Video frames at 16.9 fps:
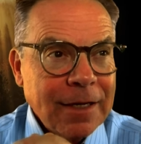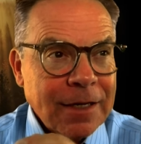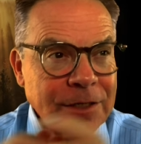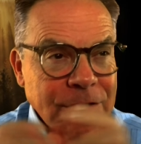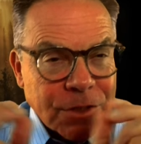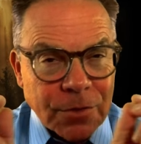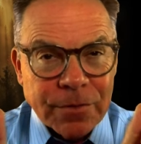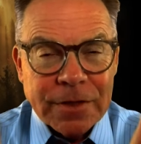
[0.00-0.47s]

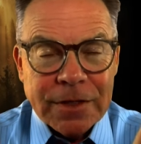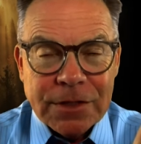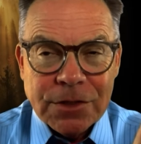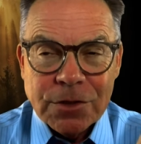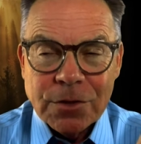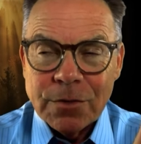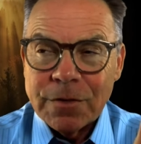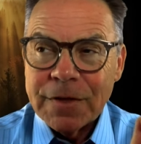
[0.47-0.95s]
And so
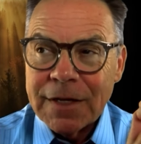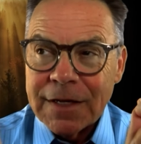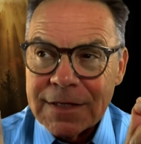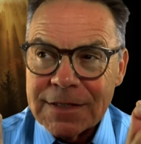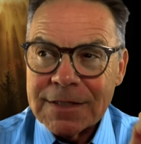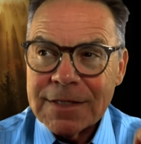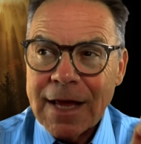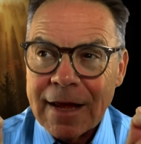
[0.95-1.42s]
these two
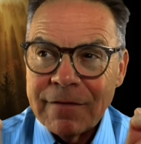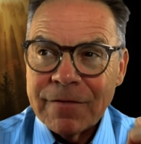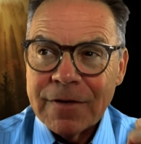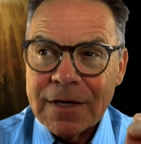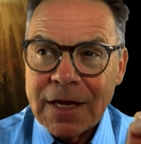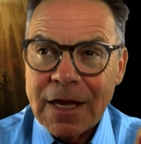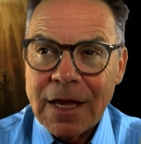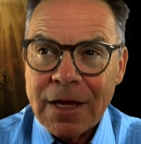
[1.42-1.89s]
things, save
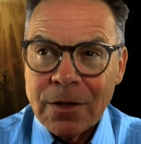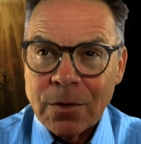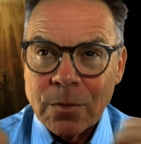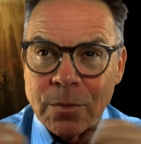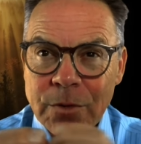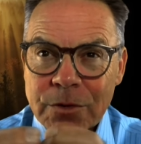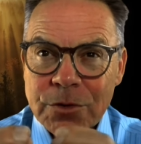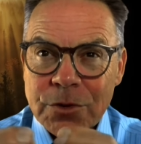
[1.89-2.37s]
and
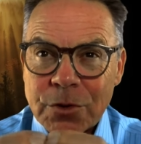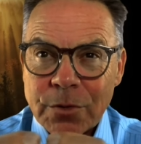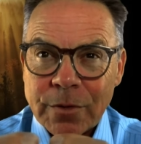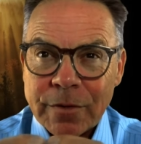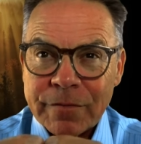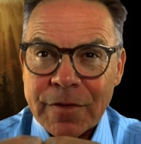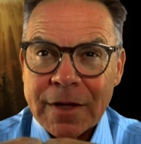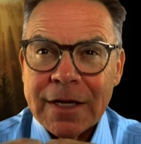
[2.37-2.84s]
heal, were
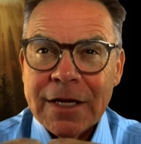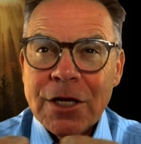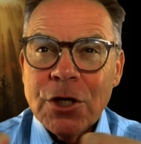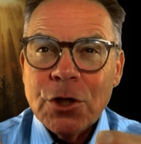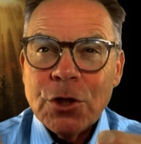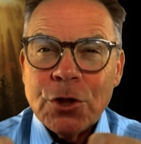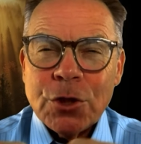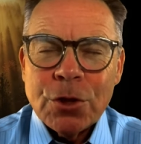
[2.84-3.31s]
two of the
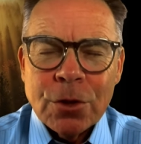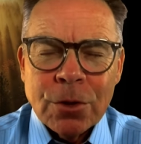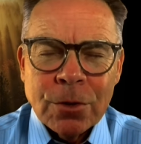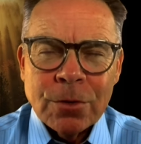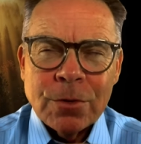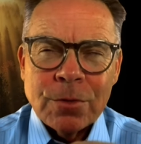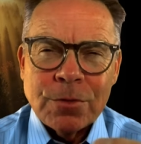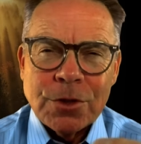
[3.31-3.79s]

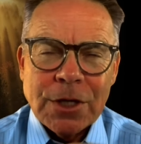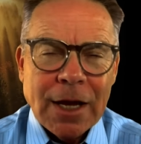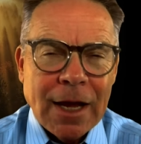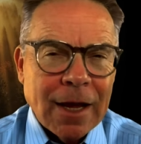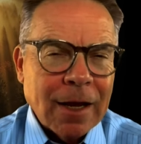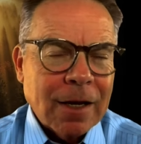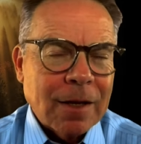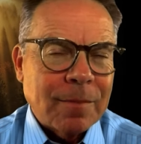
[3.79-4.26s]
huge
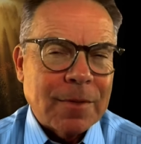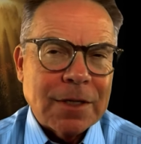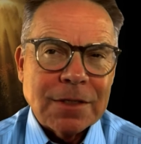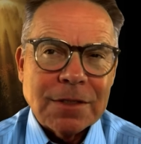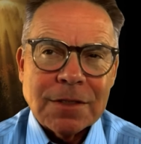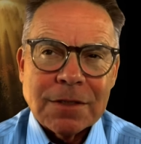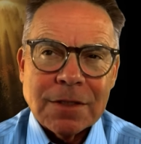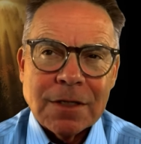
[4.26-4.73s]

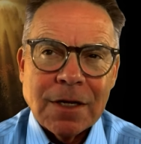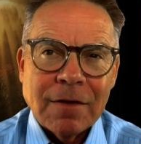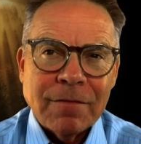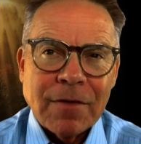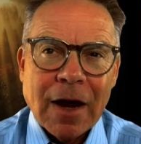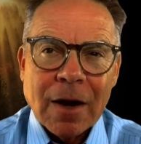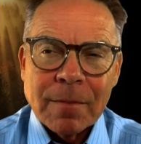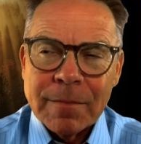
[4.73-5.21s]
elements
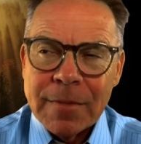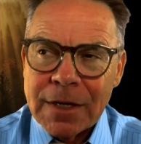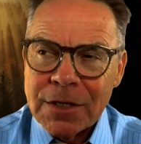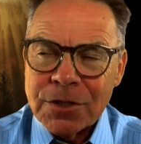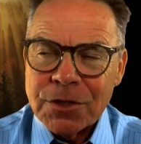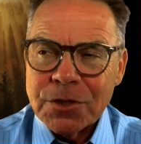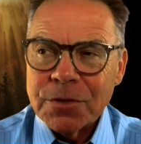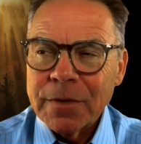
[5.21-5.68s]
of our
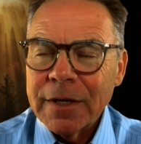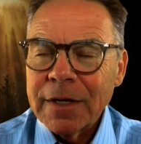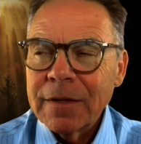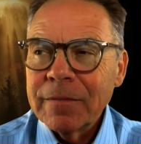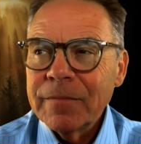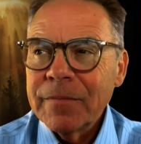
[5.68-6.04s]
ministry